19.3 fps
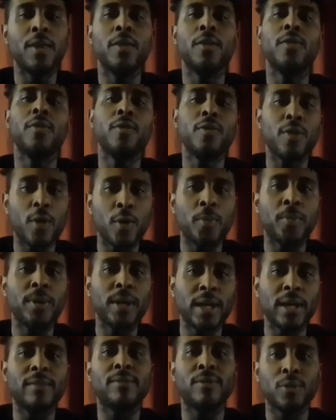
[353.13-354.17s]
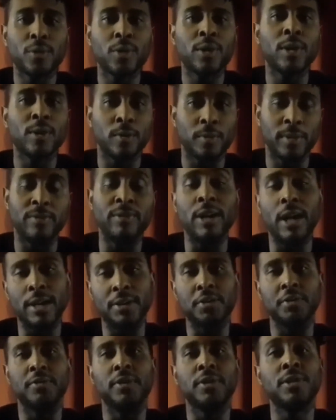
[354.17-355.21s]
Though, be it through a little bit of
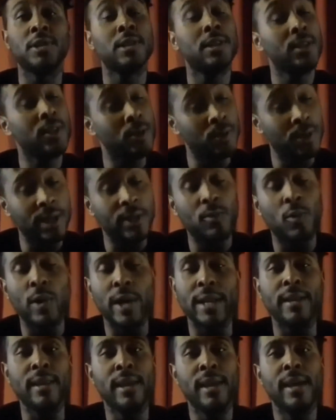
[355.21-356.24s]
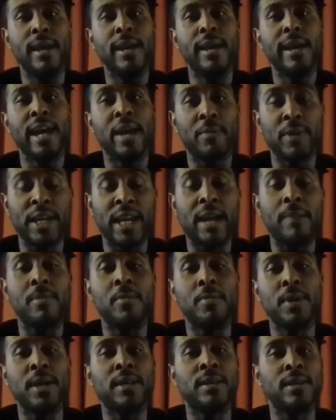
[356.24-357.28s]
controversy, you did win and became
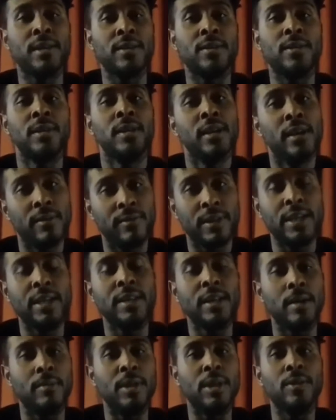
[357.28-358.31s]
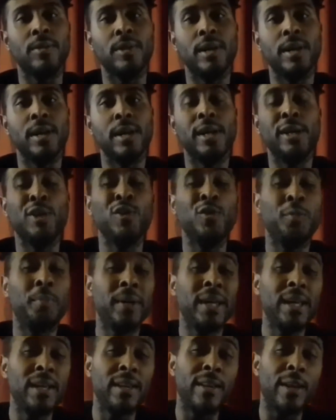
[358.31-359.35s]
the big deal of NEW. You've
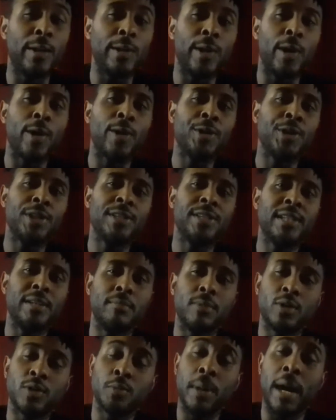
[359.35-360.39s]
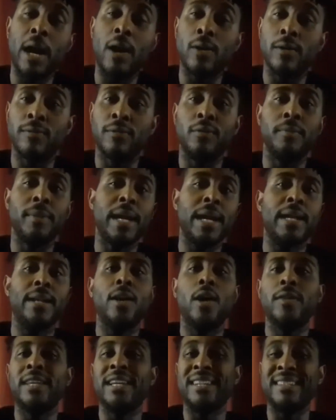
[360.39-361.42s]
beaten the largest and most powerful man
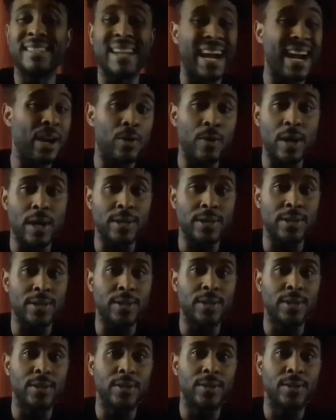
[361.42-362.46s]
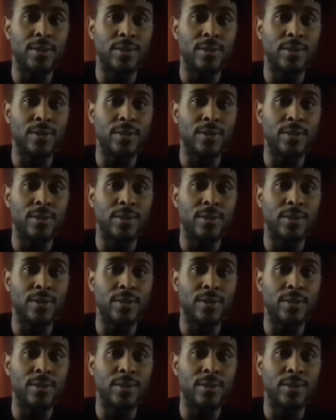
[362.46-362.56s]
on the entire roster